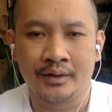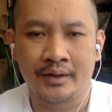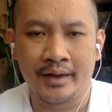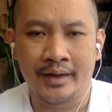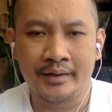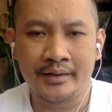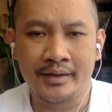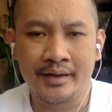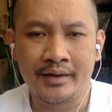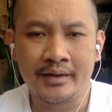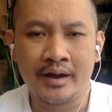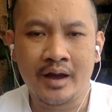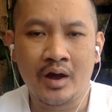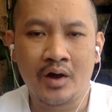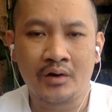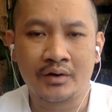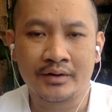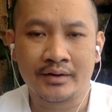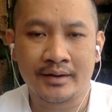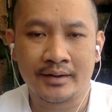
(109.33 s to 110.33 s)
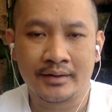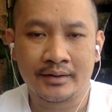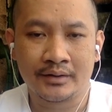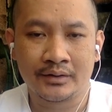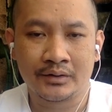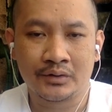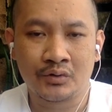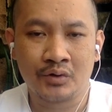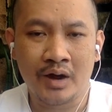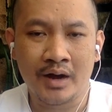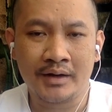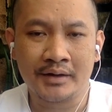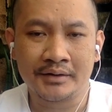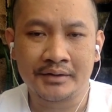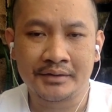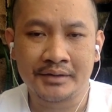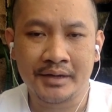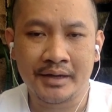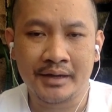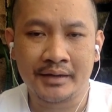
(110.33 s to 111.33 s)
And then to
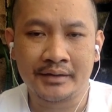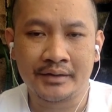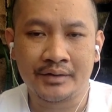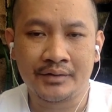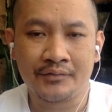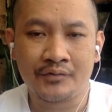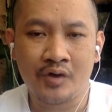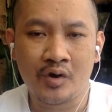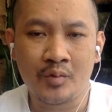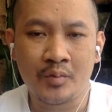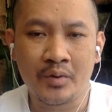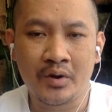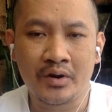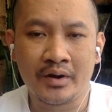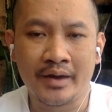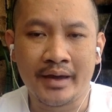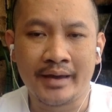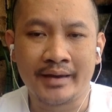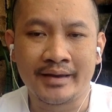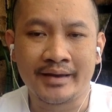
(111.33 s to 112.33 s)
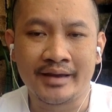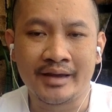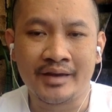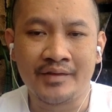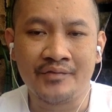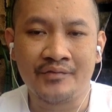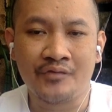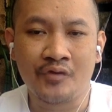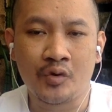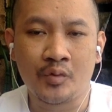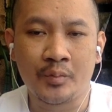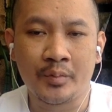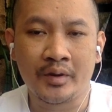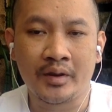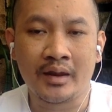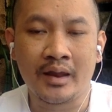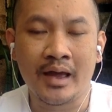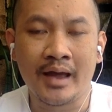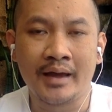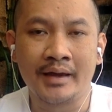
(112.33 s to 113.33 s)
understand the formal and informal
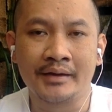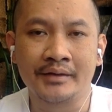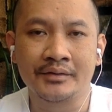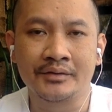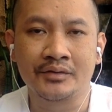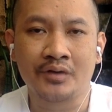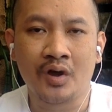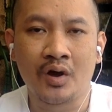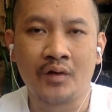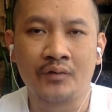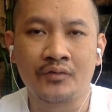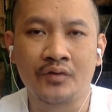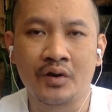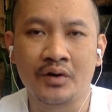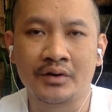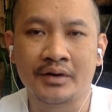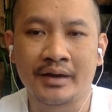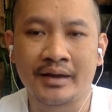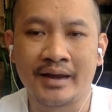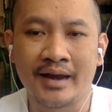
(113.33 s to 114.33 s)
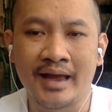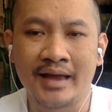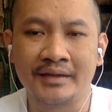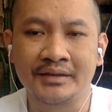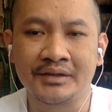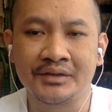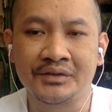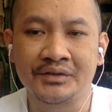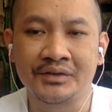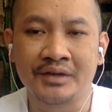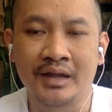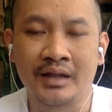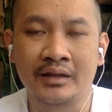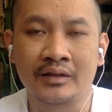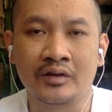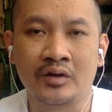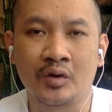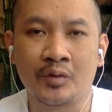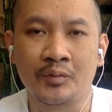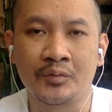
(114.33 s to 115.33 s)
lines of organizational
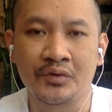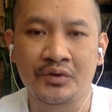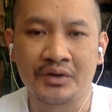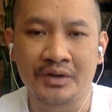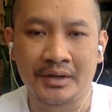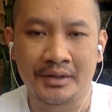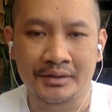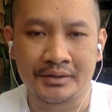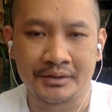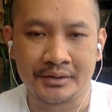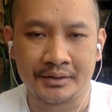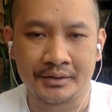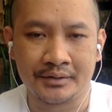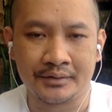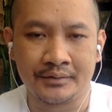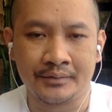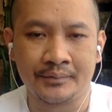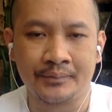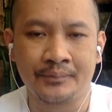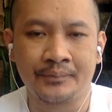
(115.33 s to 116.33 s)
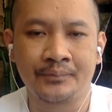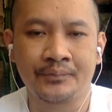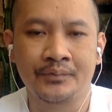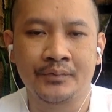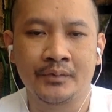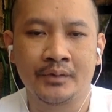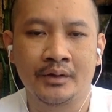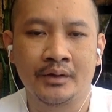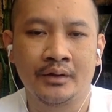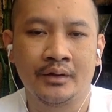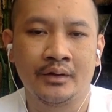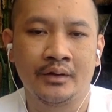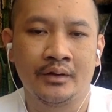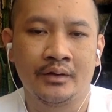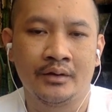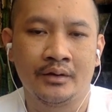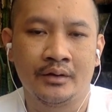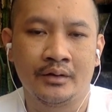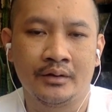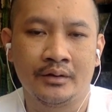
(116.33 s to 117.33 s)
communication.
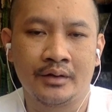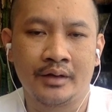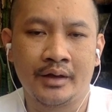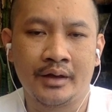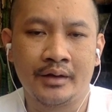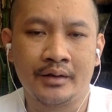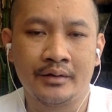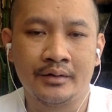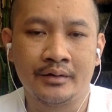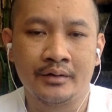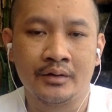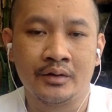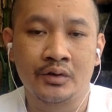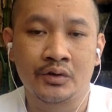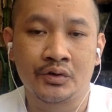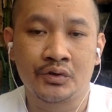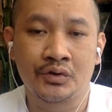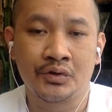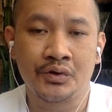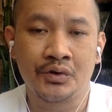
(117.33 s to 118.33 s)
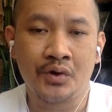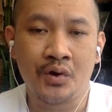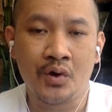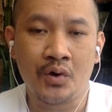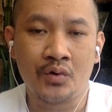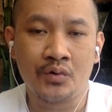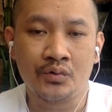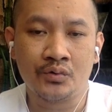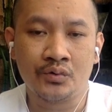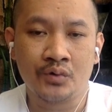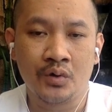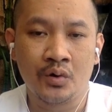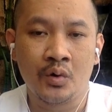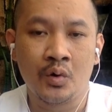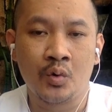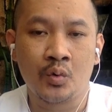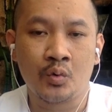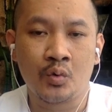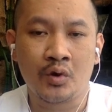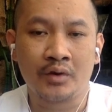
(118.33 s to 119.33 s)
Then to know
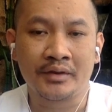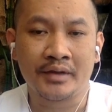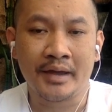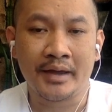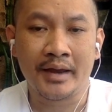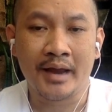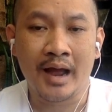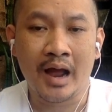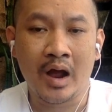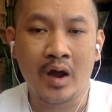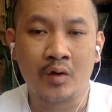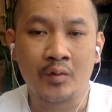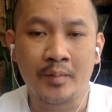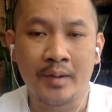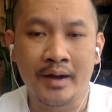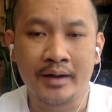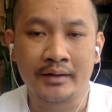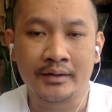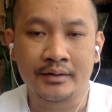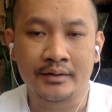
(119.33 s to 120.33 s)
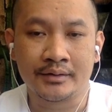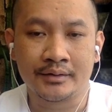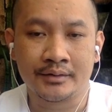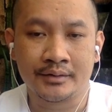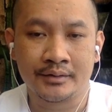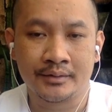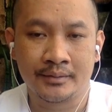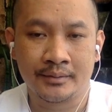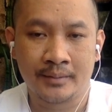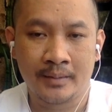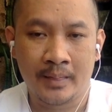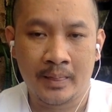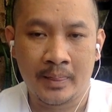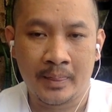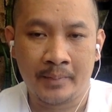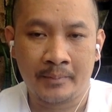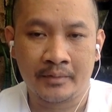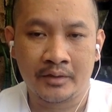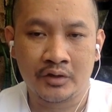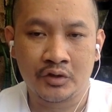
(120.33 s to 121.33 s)
what and how much
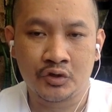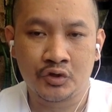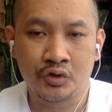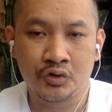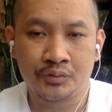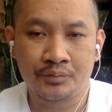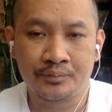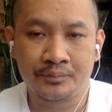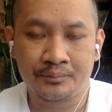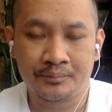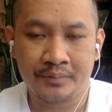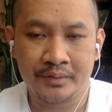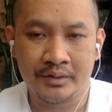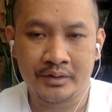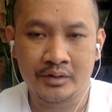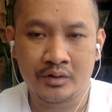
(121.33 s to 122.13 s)
should be